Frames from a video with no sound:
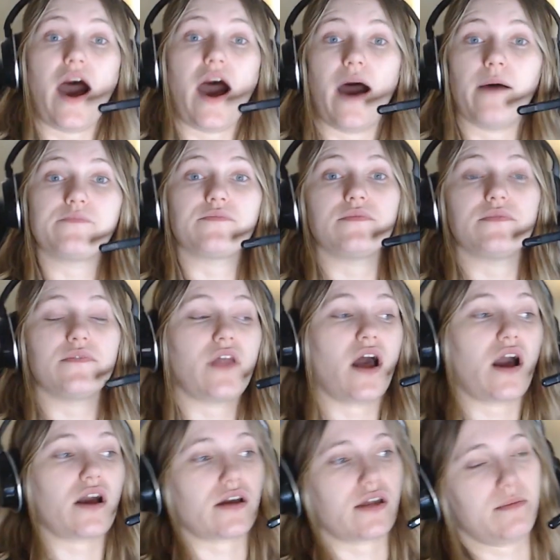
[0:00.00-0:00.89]
I'm
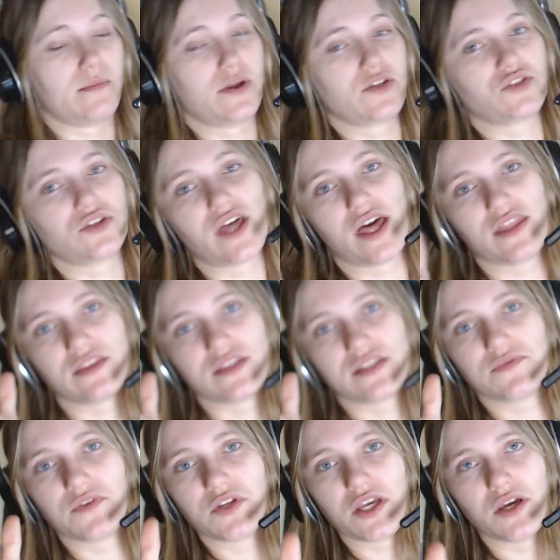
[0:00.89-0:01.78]
not going to mention that in
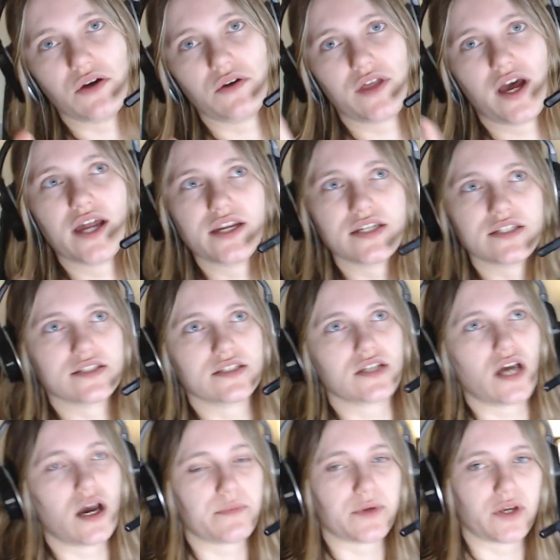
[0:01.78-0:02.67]
this video. That is
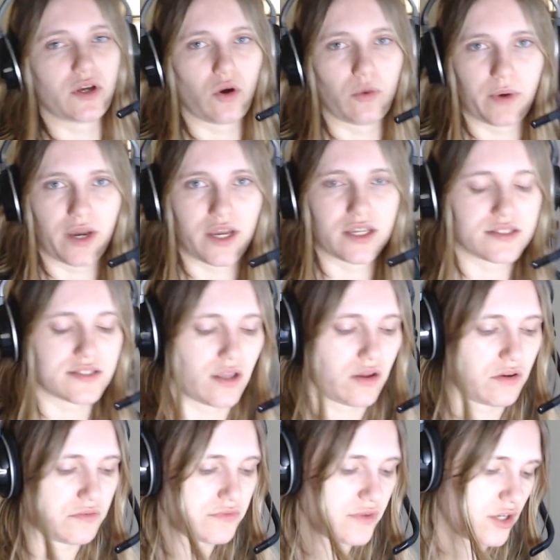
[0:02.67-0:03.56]
a topic all by
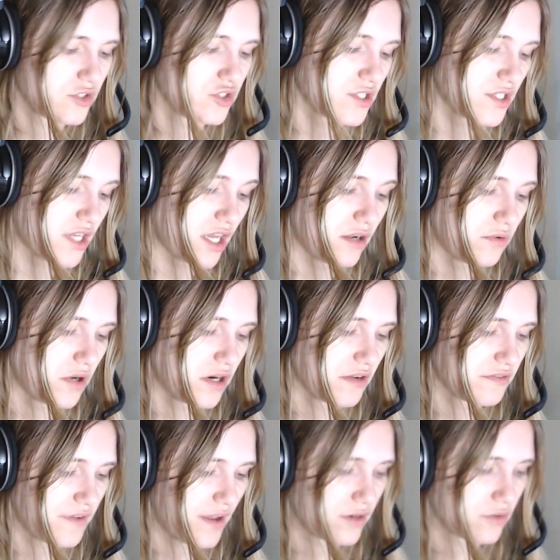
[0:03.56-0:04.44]
itself. I just kind of
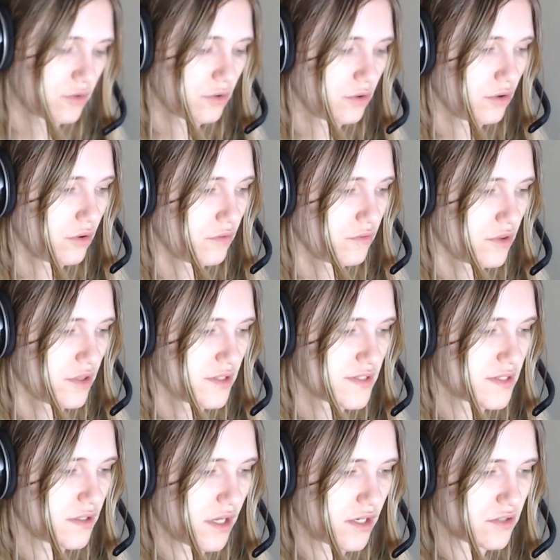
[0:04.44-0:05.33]
want to fangirl over
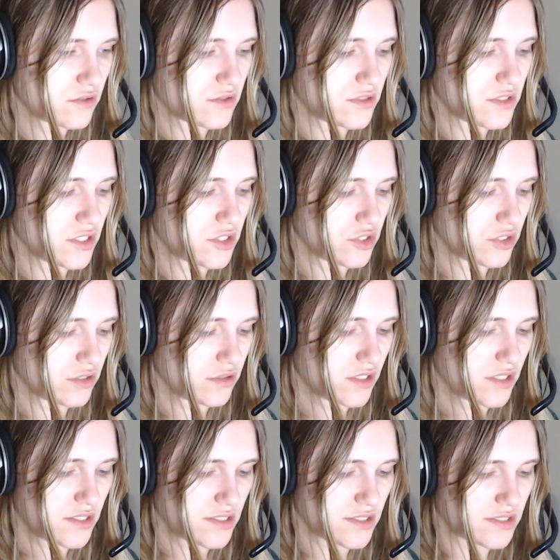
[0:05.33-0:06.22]
this collector's edition
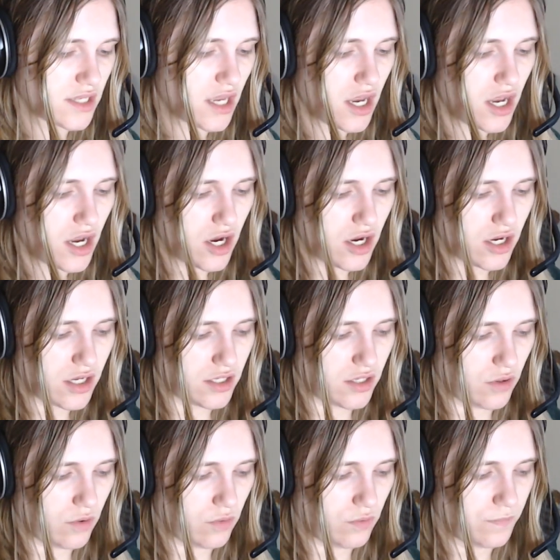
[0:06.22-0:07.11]
because,
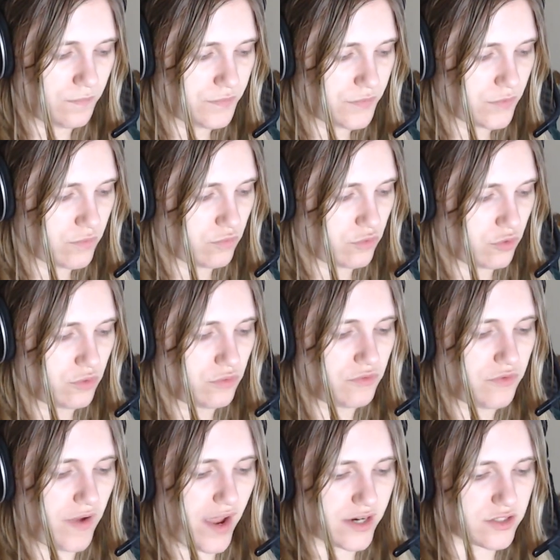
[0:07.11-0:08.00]
you know,
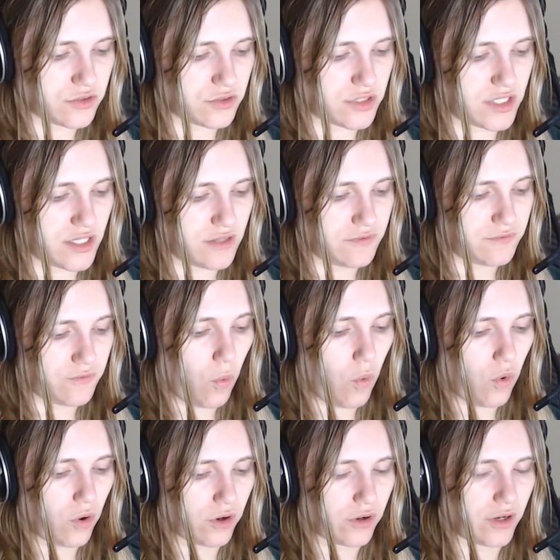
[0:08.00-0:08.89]
Rune Factory
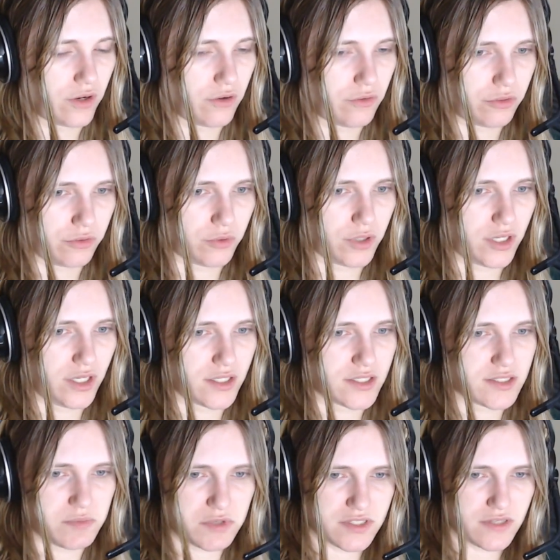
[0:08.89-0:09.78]
4 and
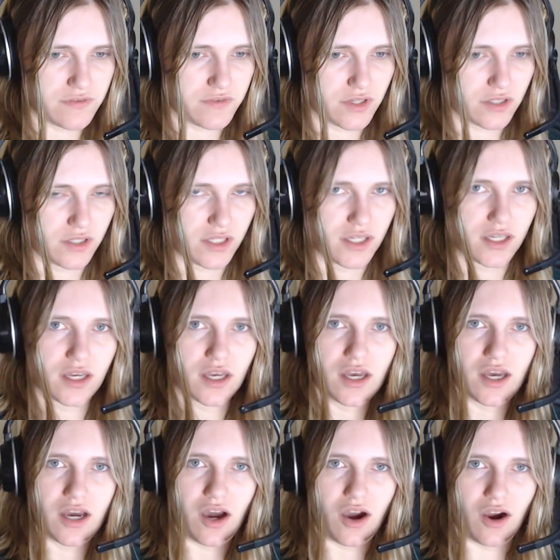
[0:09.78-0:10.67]
3 specifically
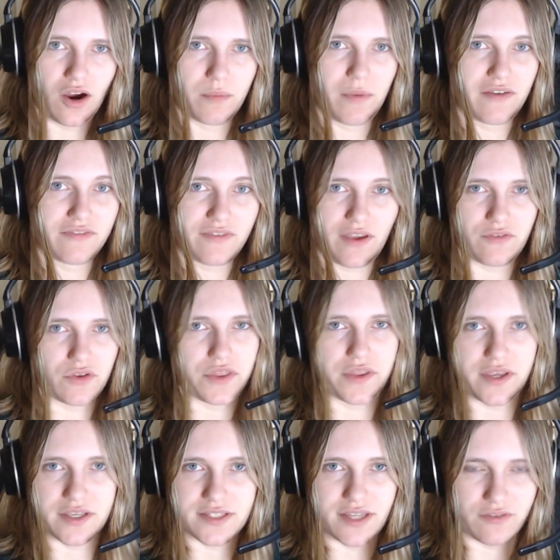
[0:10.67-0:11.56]
are my
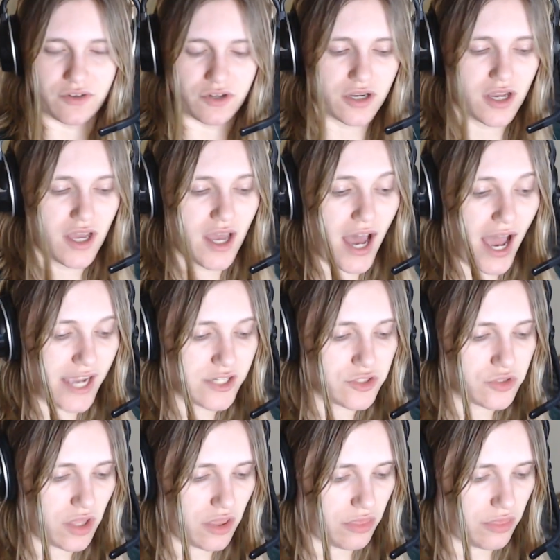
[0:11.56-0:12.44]
favorite things ever. I
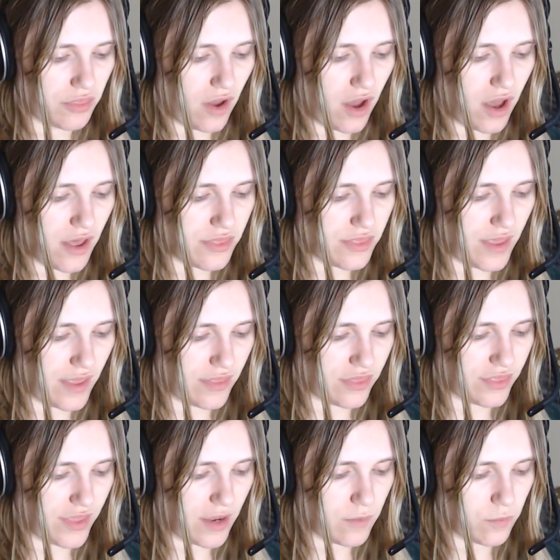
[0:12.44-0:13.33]
actually thought
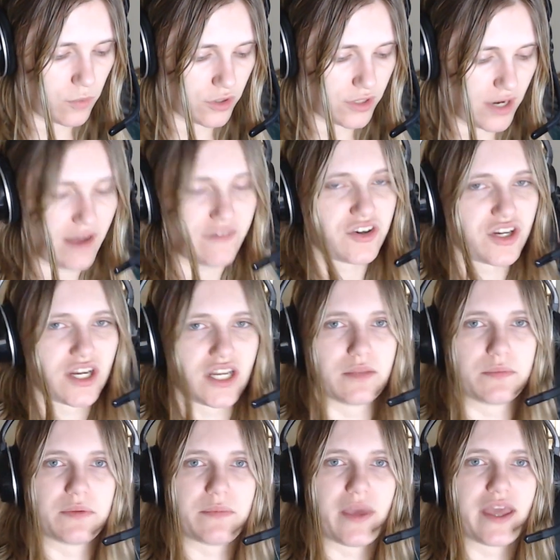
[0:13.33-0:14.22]
that they were never
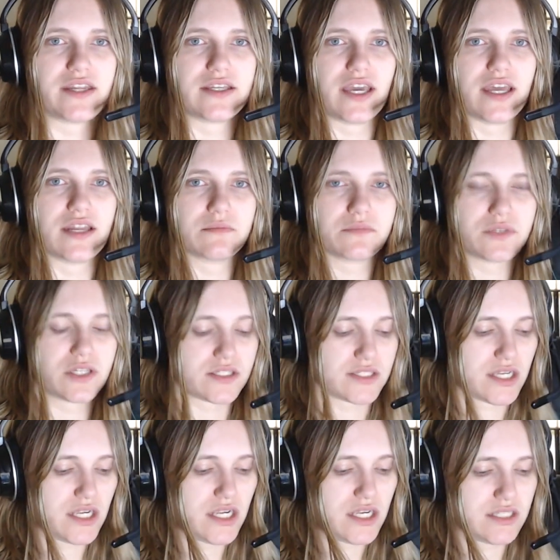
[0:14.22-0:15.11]
going to be made again
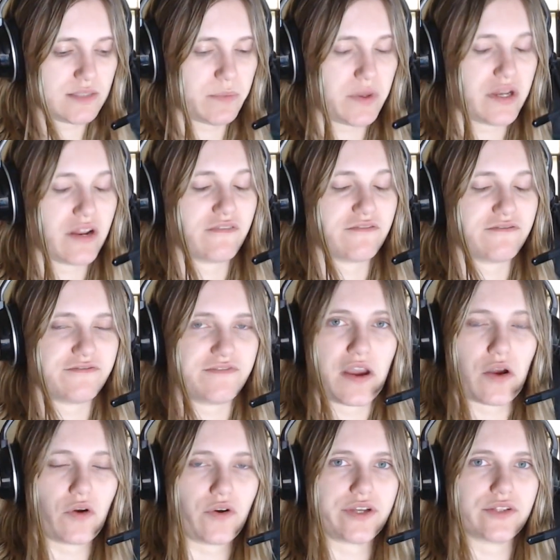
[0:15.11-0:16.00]
because it has been a
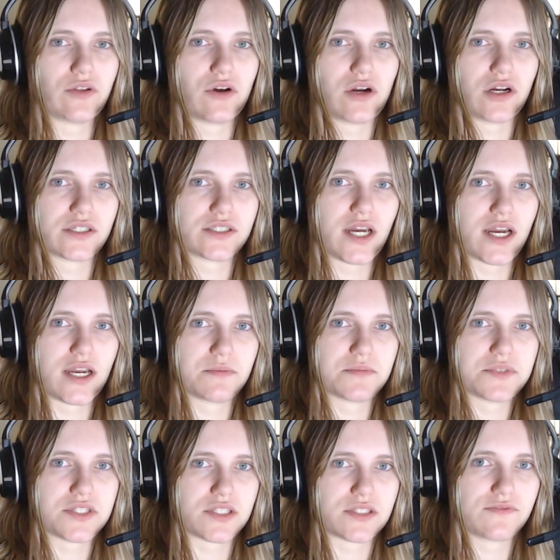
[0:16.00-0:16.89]
very long
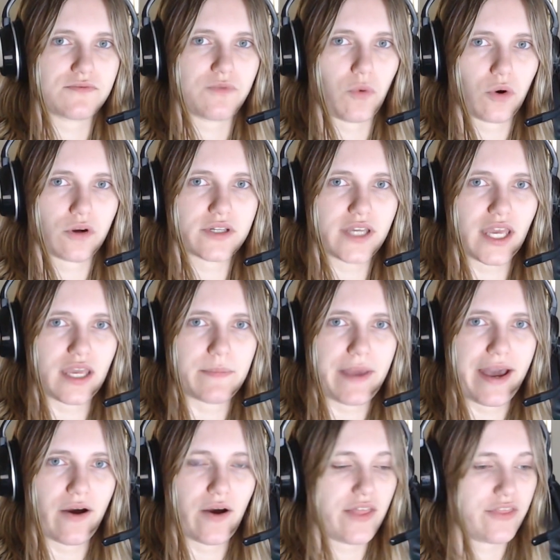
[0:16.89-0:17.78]
time since 4
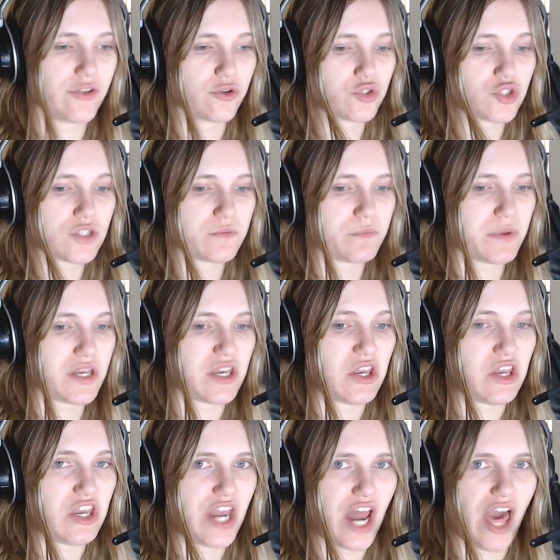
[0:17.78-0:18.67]
came out and there's just
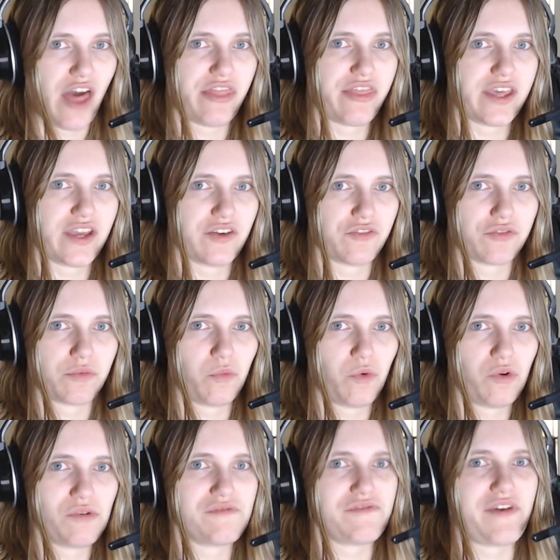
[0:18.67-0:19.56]
been nothing
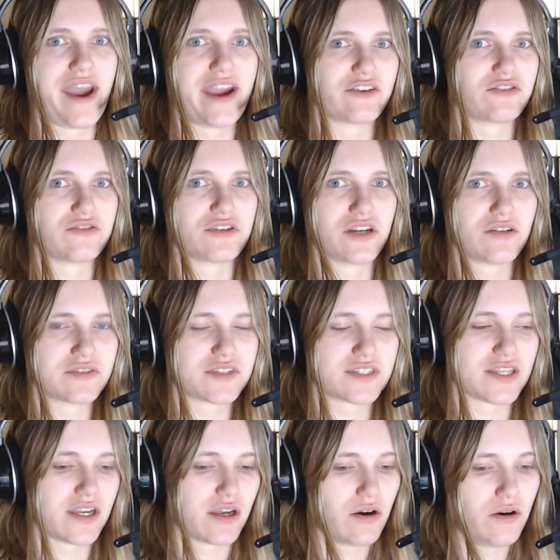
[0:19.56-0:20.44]
from Rune Factory. I
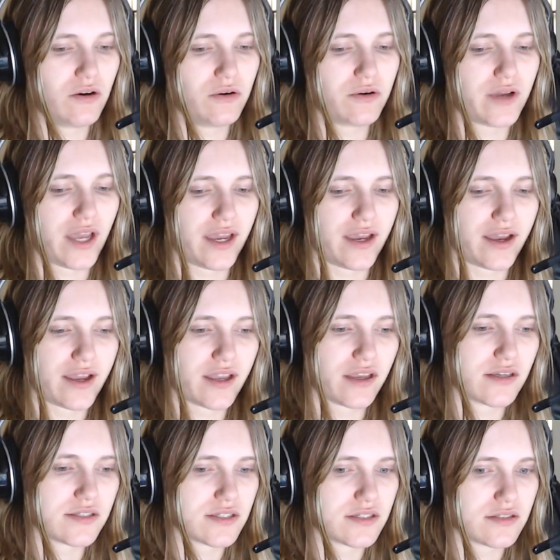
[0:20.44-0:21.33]
was like, oh, okay,
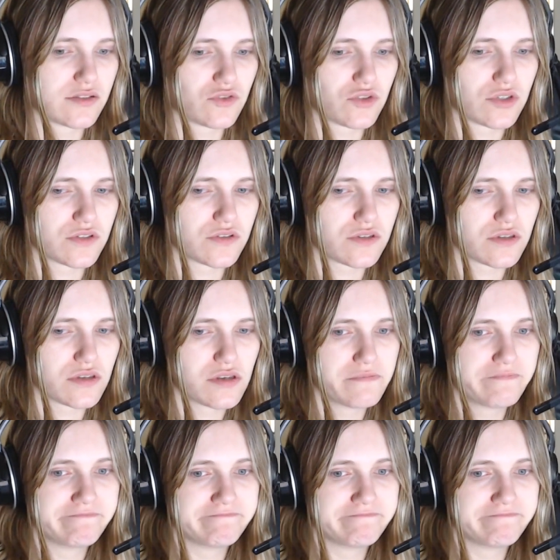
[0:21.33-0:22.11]
I guess it's just